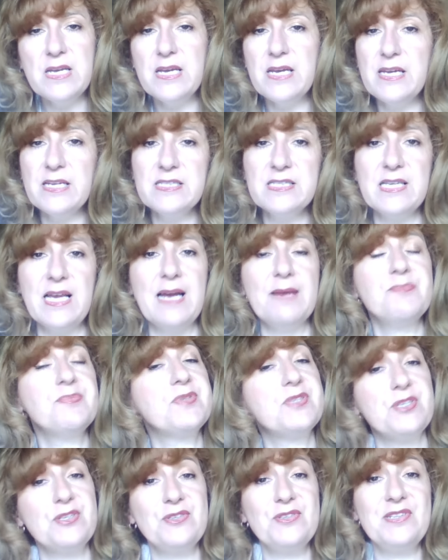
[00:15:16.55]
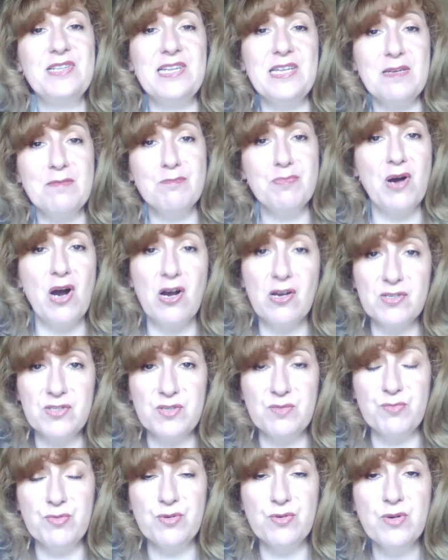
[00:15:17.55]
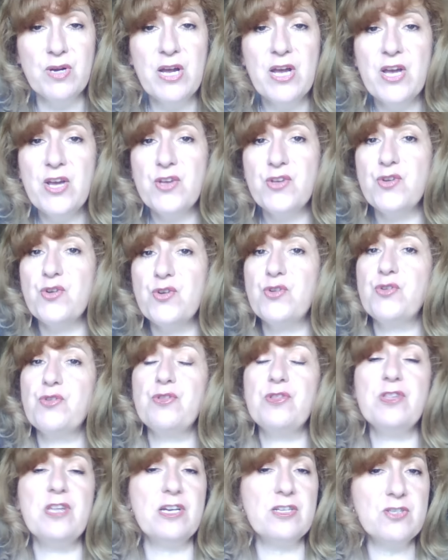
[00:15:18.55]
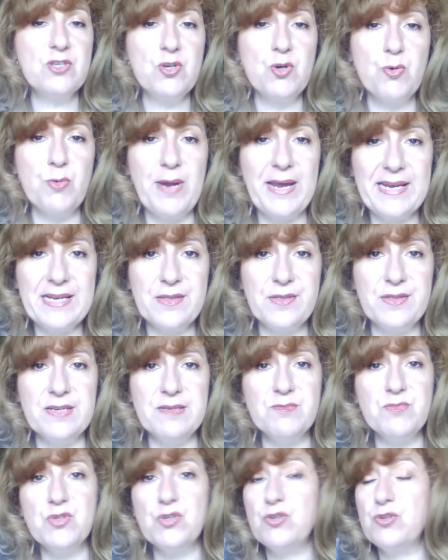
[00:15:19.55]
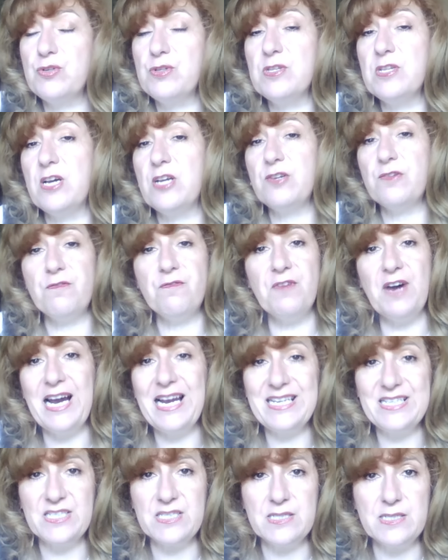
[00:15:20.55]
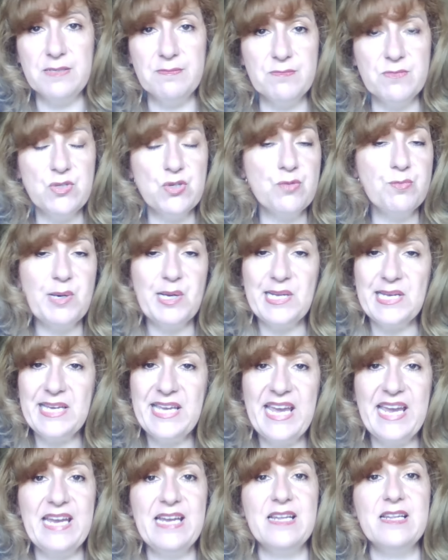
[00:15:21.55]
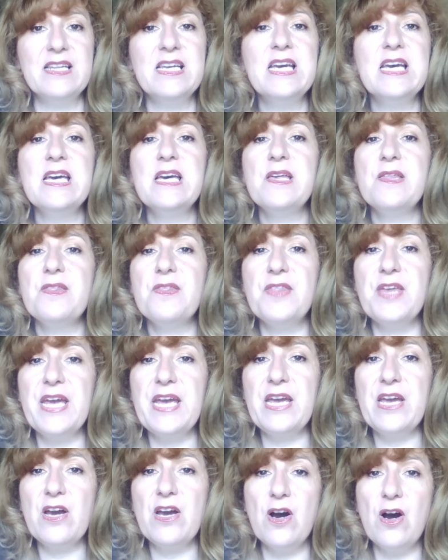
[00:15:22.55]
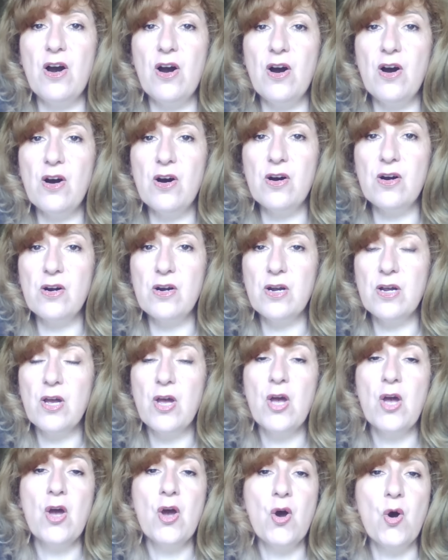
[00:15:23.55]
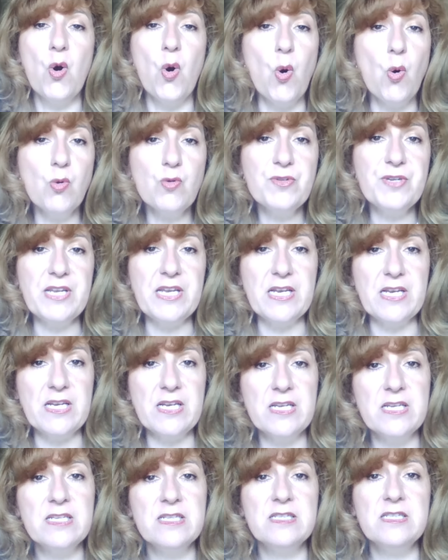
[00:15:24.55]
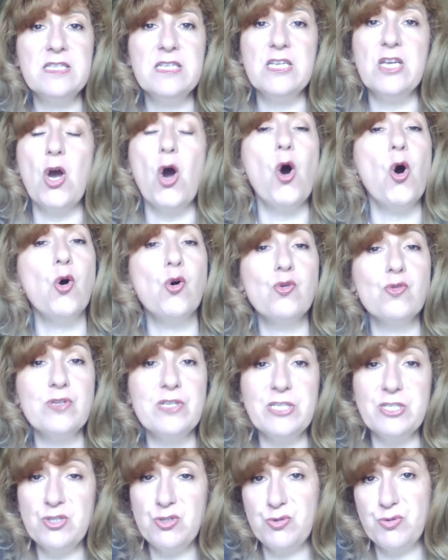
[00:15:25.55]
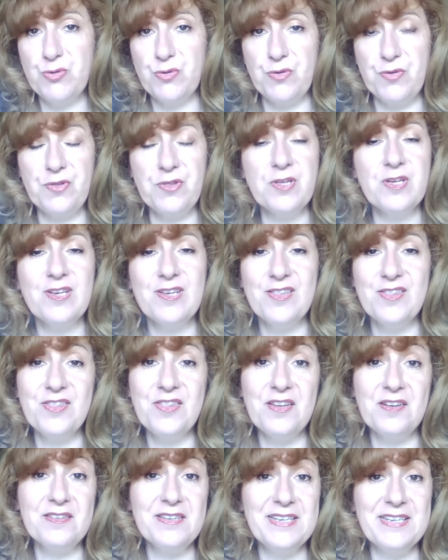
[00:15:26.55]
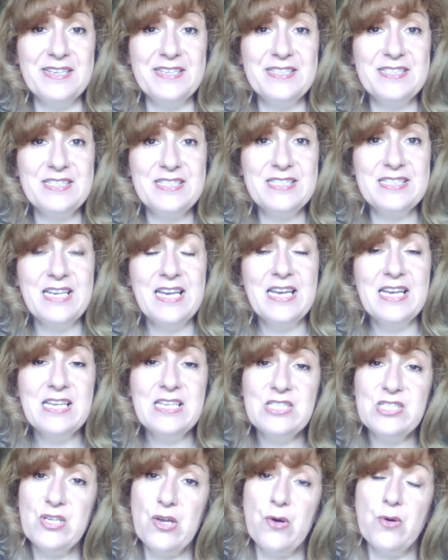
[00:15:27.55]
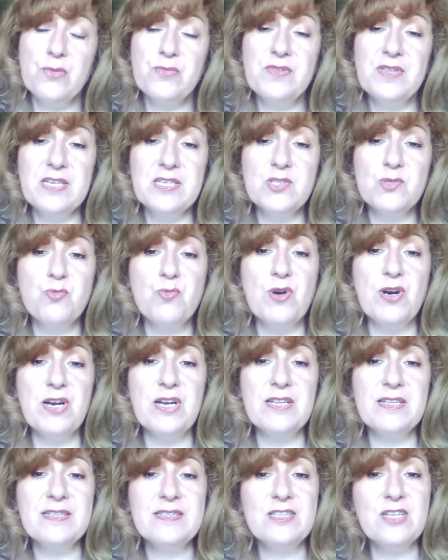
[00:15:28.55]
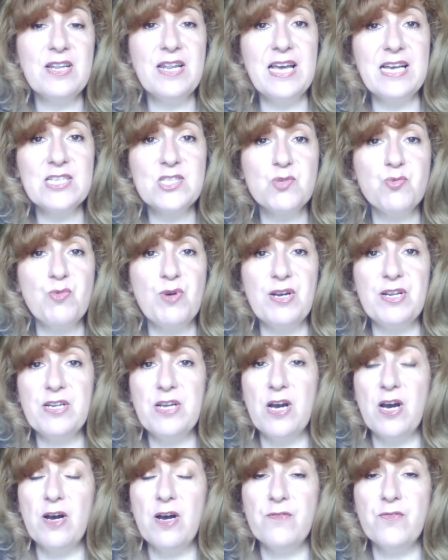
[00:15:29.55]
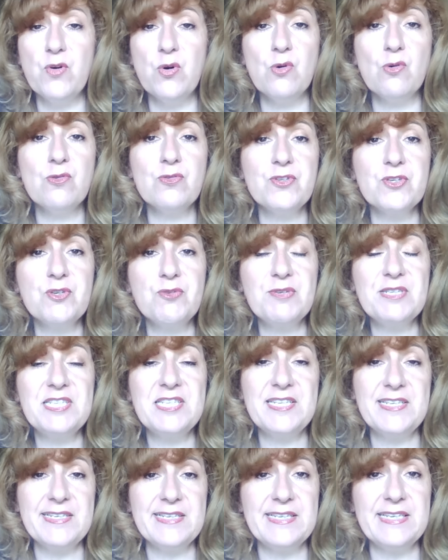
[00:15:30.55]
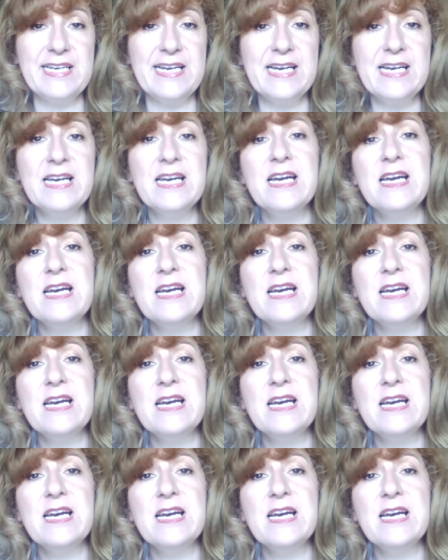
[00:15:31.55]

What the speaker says: It's absolutely impossible. You could not correct them. You could not advise them. Nobody can. They are holding the only truth there is. So this one, the last one of all the criteria